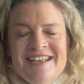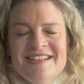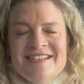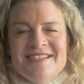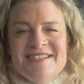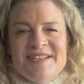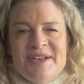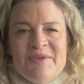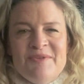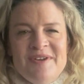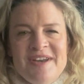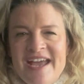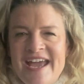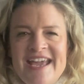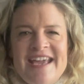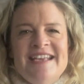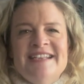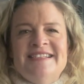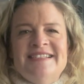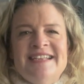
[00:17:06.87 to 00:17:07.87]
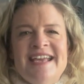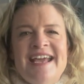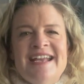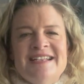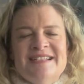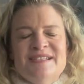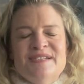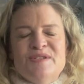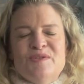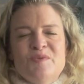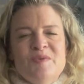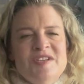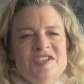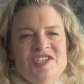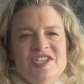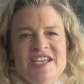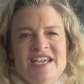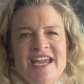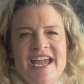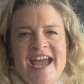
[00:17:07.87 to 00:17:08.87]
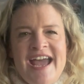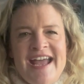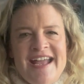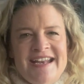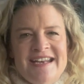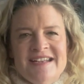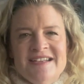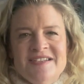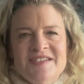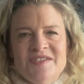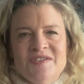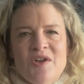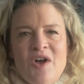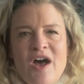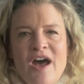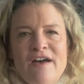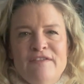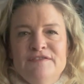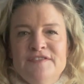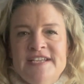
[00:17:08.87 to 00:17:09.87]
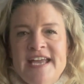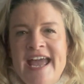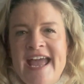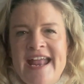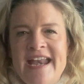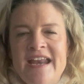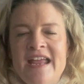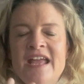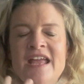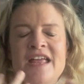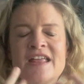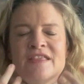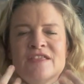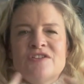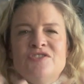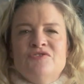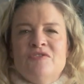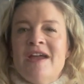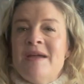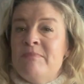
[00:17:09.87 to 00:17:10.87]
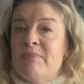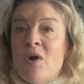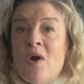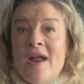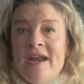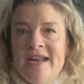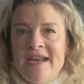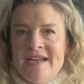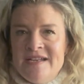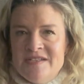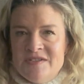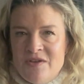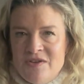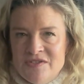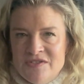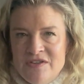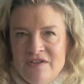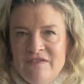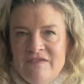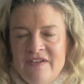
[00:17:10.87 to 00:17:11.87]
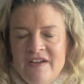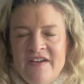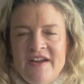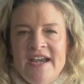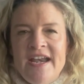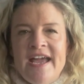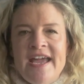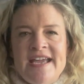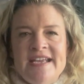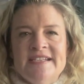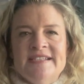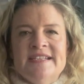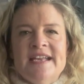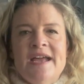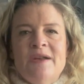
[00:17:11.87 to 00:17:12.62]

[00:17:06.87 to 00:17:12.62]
so nice and squishy and soft, and the drape on it is also very nice.